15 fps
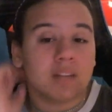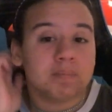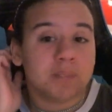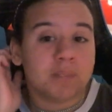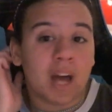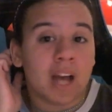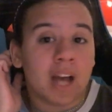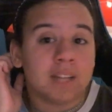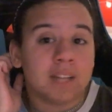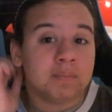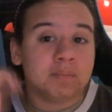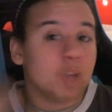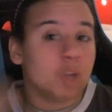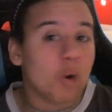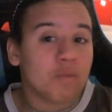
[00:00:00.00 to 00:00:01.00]
I
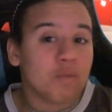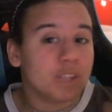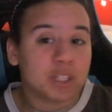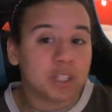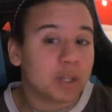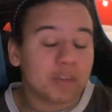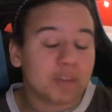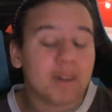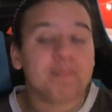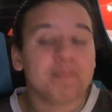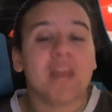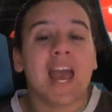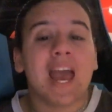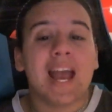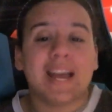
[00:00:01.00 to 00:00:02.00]
don't feel like turning around.
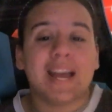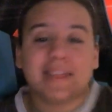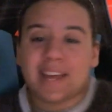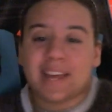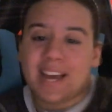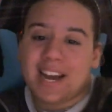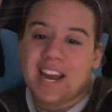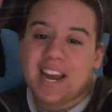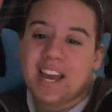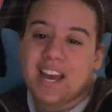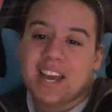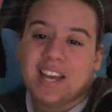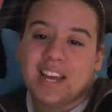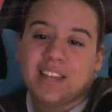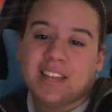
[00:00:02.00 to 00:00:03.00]
And then
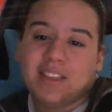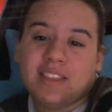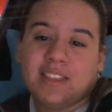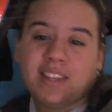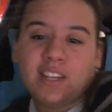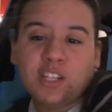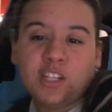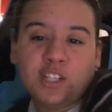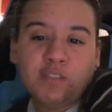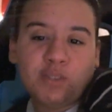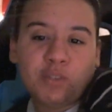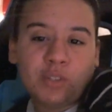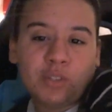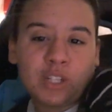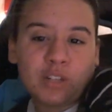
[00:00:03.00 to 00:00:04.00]
the G
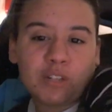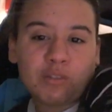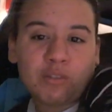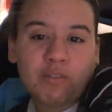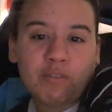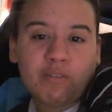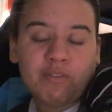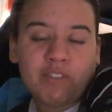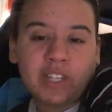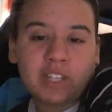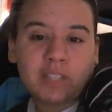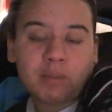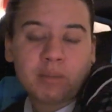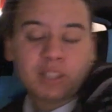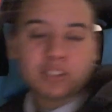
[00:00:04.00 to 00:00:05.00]
Fuel and Control
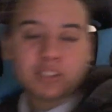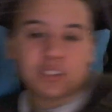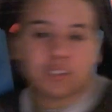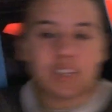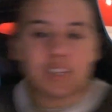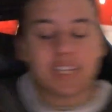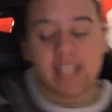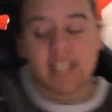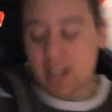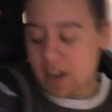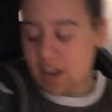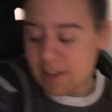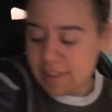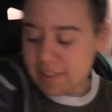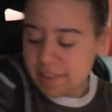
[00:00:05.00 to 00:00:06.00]
Freak sponsors are right here,
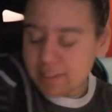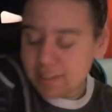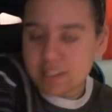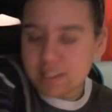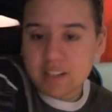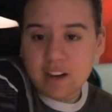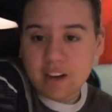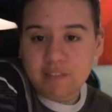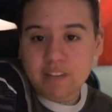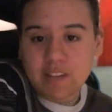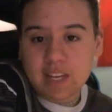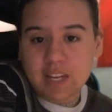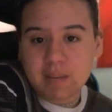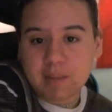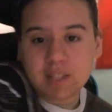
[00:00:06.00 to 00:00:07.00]
and then the Scuff
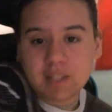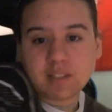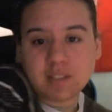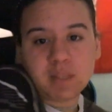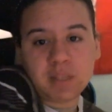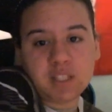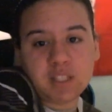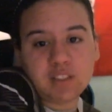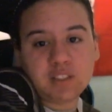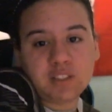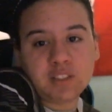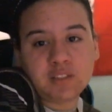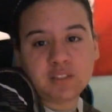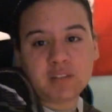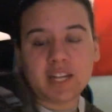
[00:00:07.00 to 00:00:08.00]
Gaming
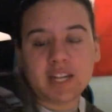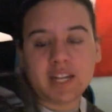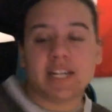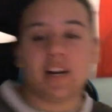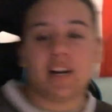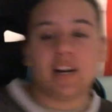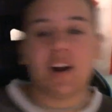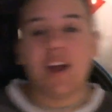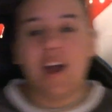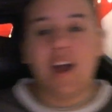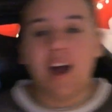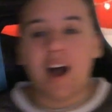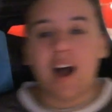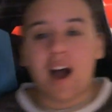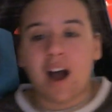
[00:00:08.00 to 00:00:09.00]
sponsors right here.
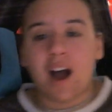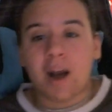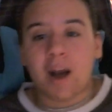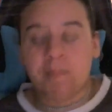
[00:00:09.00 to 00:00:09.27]
And